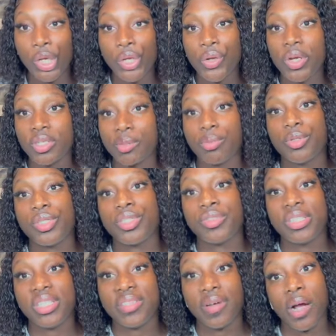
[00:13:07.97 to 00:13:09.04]
You're supposed to
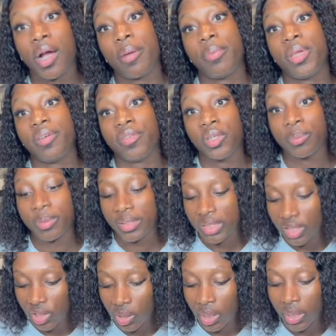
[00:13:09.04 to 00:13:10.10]
receive a copy of your
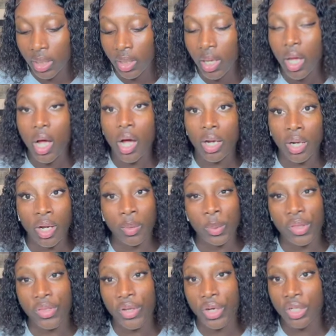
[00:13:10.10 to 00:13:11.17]
petition along
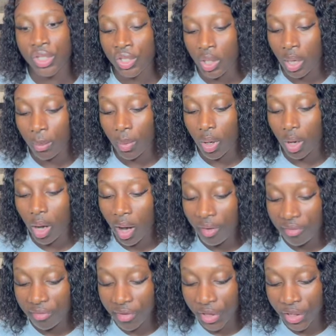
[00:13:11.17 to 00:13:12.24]
with your job
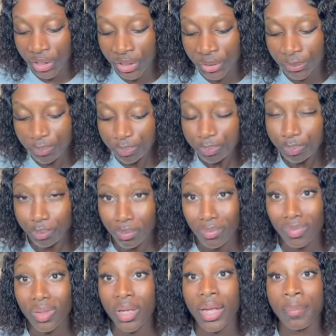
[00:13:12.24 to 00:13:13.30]
offer.
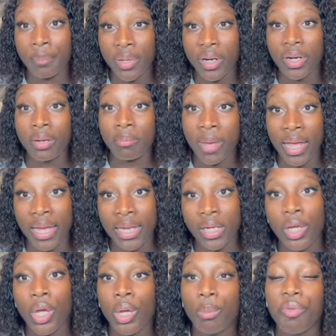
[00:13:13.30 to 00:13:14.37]
And bear in mind,
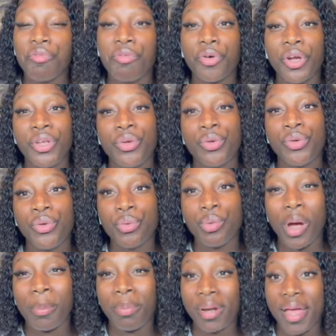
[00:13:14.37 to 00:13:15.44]
before you do
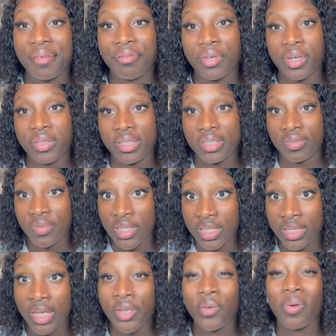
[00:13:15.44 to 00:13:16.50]
apply for this
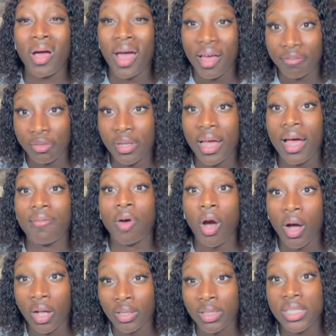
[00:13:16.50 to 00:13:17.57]
visa, you have to have
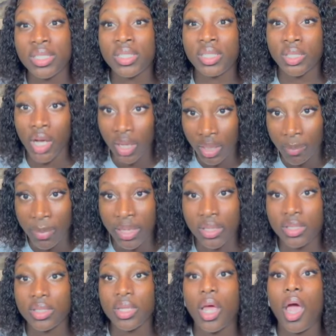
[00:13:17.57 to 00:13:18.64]
all these
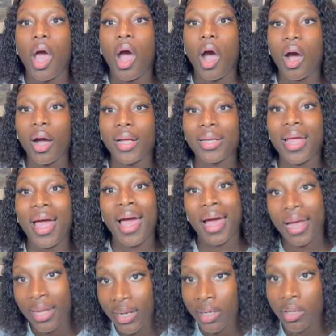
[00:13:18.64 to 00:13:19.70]
documents on
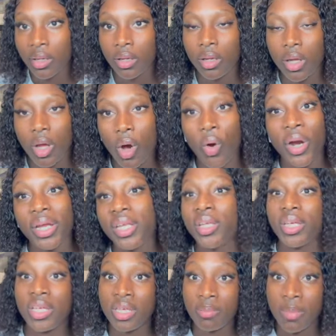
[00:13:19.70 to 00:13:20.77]
hand or in
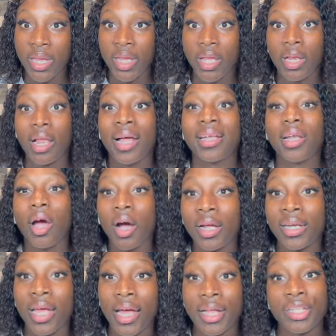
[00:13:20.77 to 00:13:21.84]
an email and
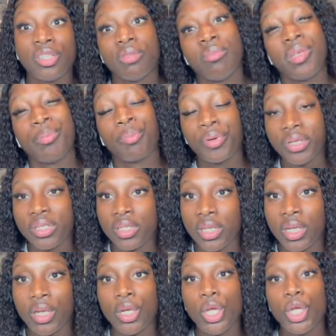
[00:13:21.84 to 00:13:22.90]
on hand to be
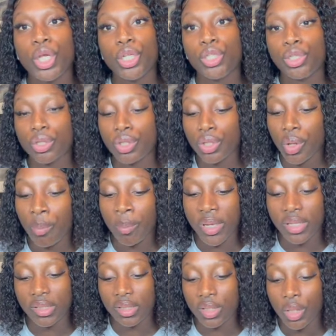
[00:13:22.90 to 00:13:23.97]
printed to
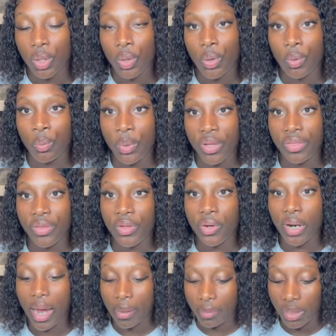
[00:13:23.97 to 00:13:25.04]
submit with
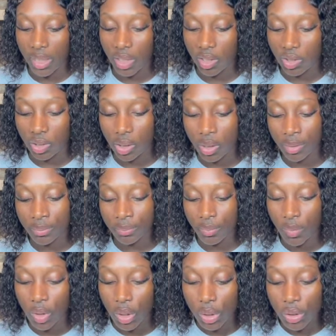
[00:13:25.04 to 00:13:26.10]
your application.
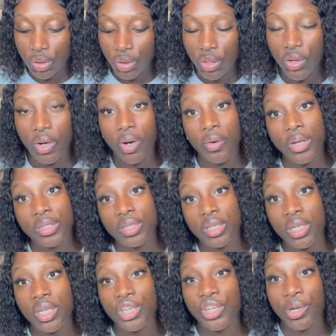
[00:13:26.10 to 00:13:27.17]
So you're going to
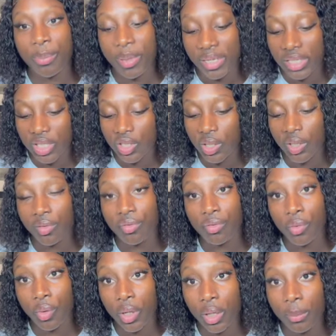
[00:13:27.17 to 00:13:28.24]
need your petition
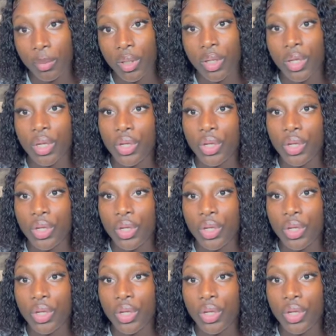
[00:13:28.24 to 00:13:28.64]
form.